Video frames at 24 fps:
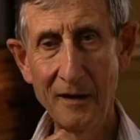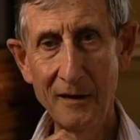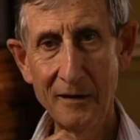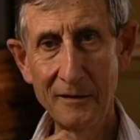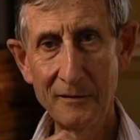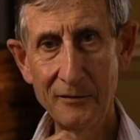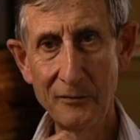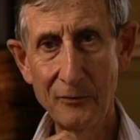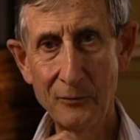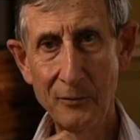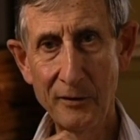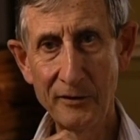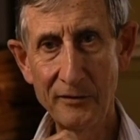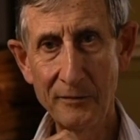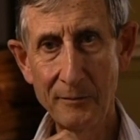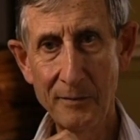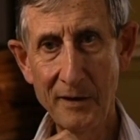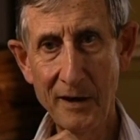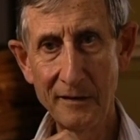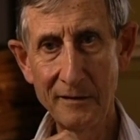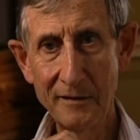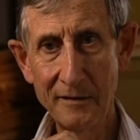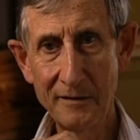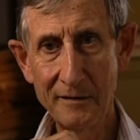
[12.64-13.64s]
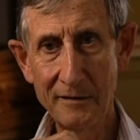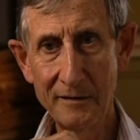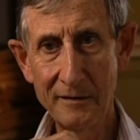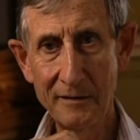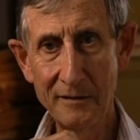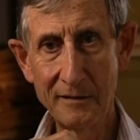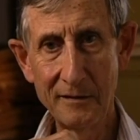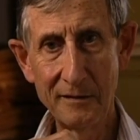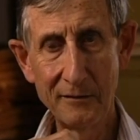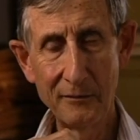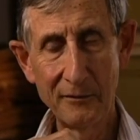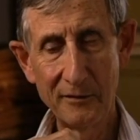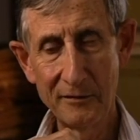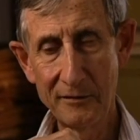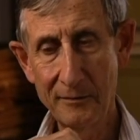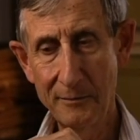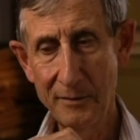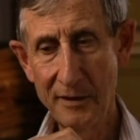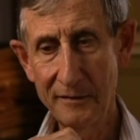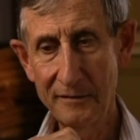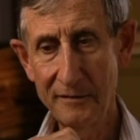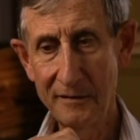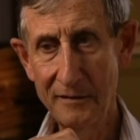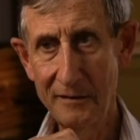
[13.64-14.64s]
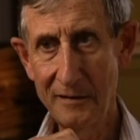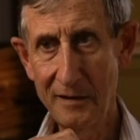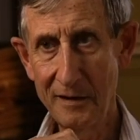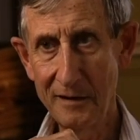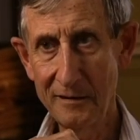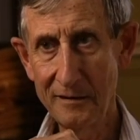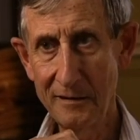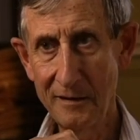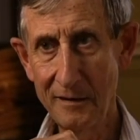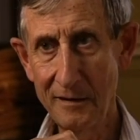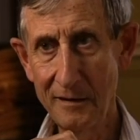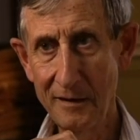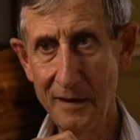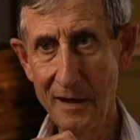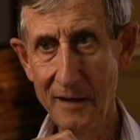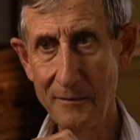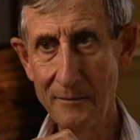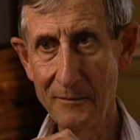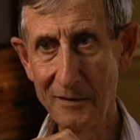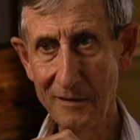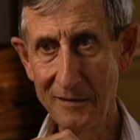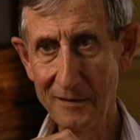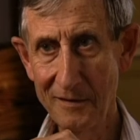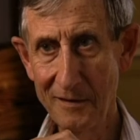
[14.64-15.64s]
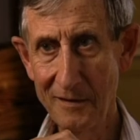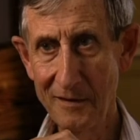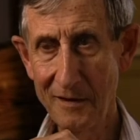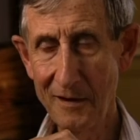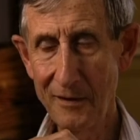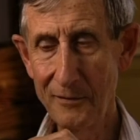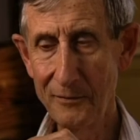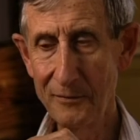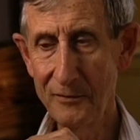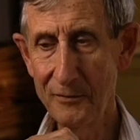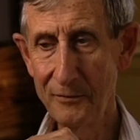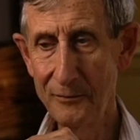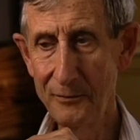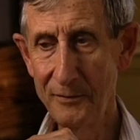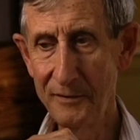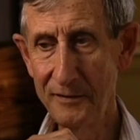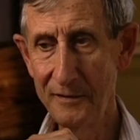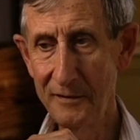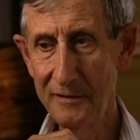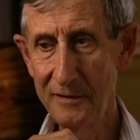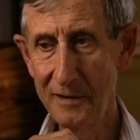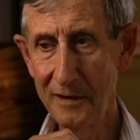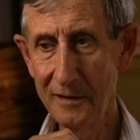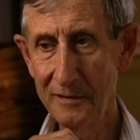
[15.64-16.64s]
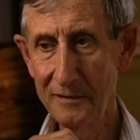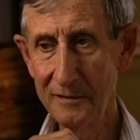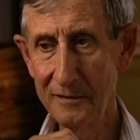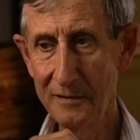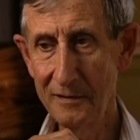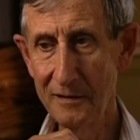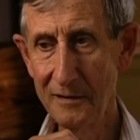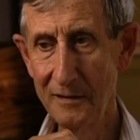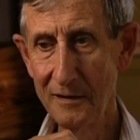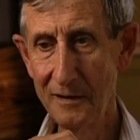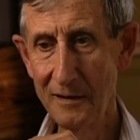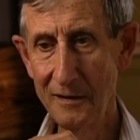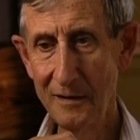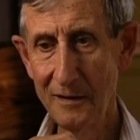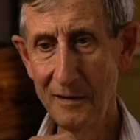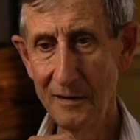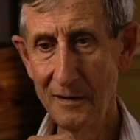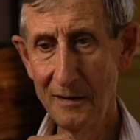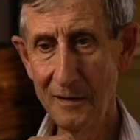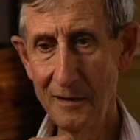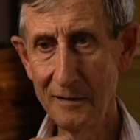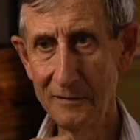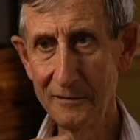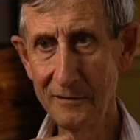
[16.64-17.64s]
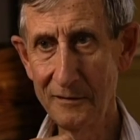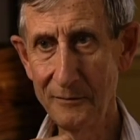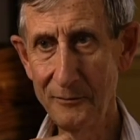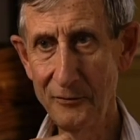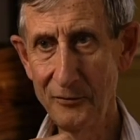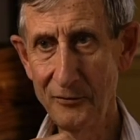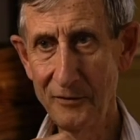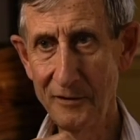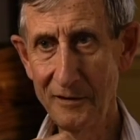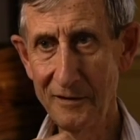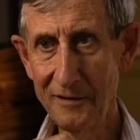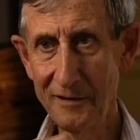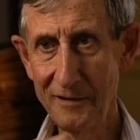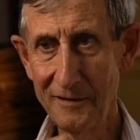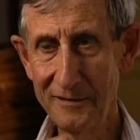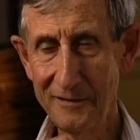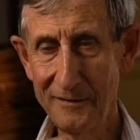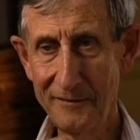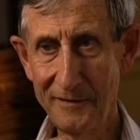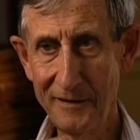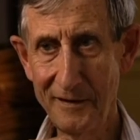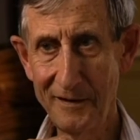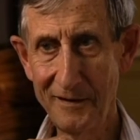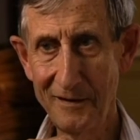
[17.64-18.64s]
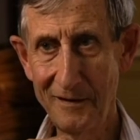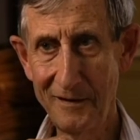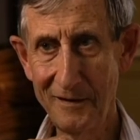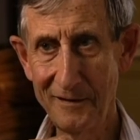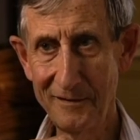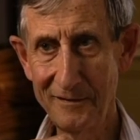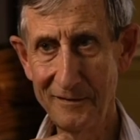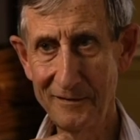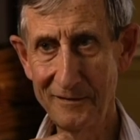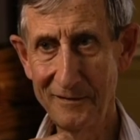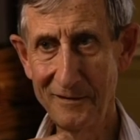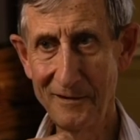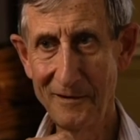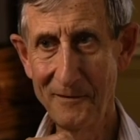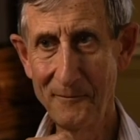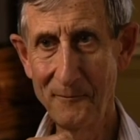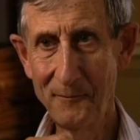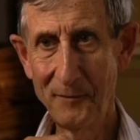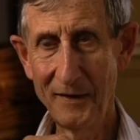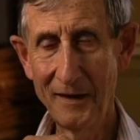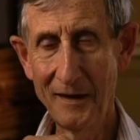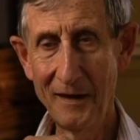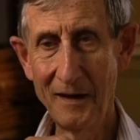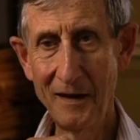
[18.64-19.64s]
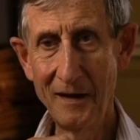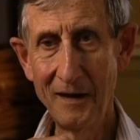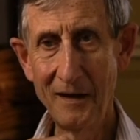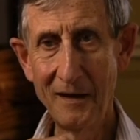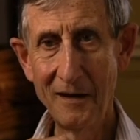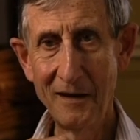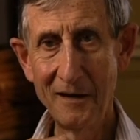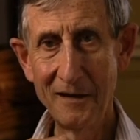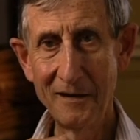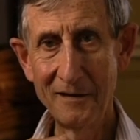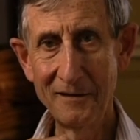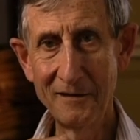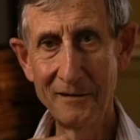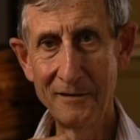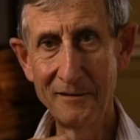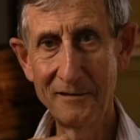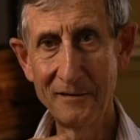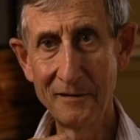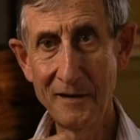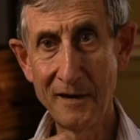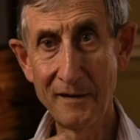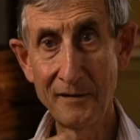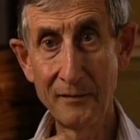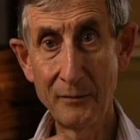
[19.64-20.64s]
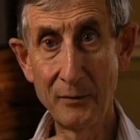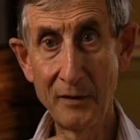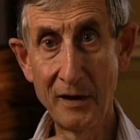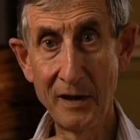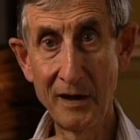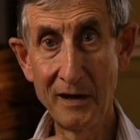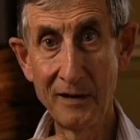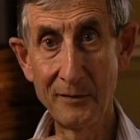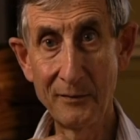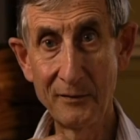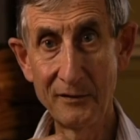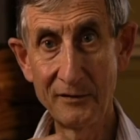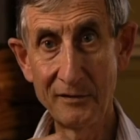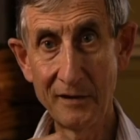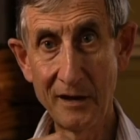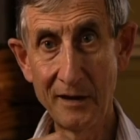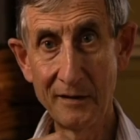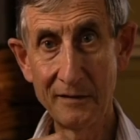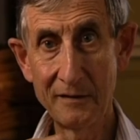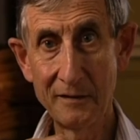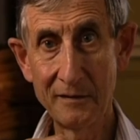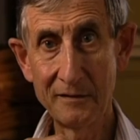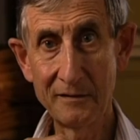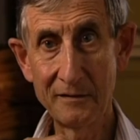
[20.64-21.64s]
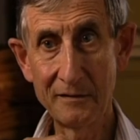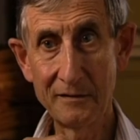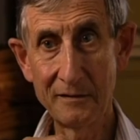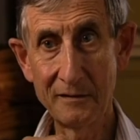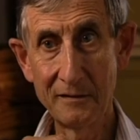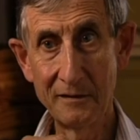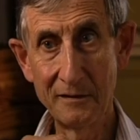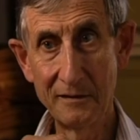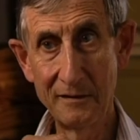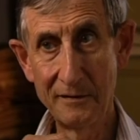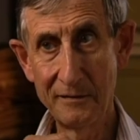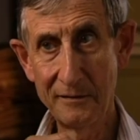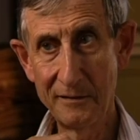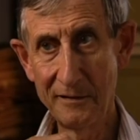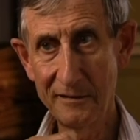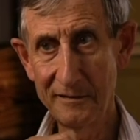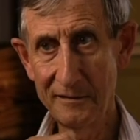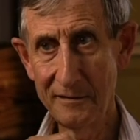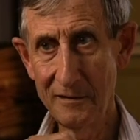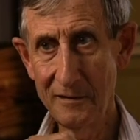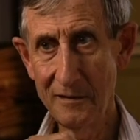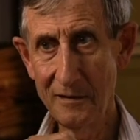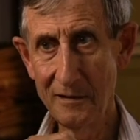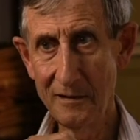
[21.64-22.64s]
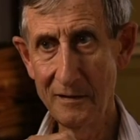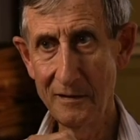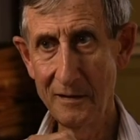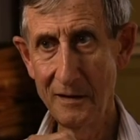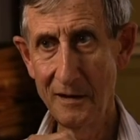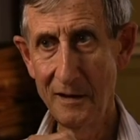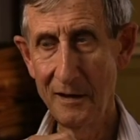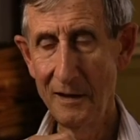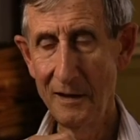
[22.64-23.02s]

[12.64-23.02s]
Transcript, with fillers: So, what about it? What about detecting them? And how could we detect uncommunicative aliens? And there's another way which I got interested in.